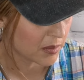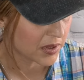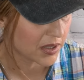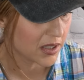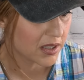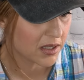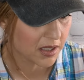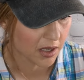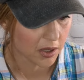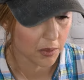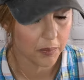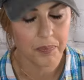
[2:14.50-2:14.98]

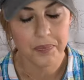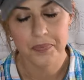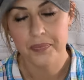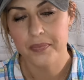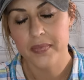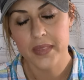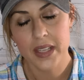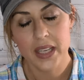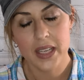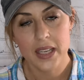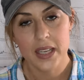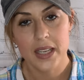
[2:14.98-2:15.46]
So
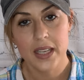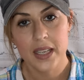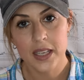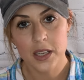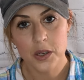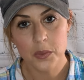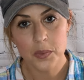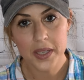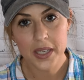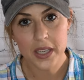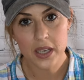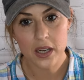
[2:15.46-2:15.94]

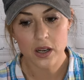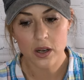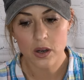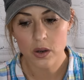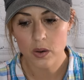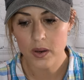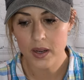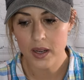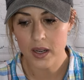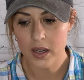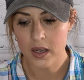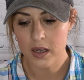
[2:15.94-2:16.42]
here we
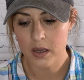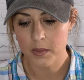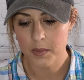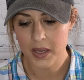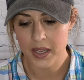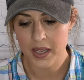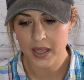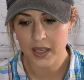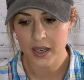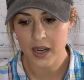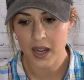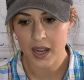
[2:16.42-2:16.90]
go.
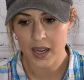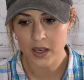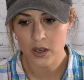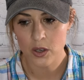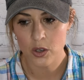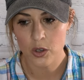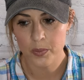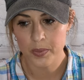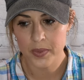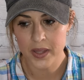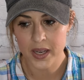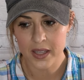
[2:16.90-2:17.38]
And I
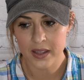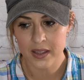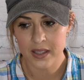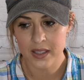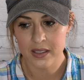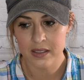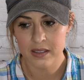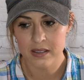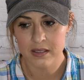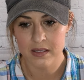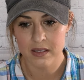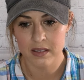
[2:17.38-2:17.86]
hope that
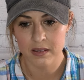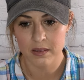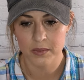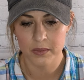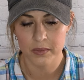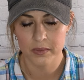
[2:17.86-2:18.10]
this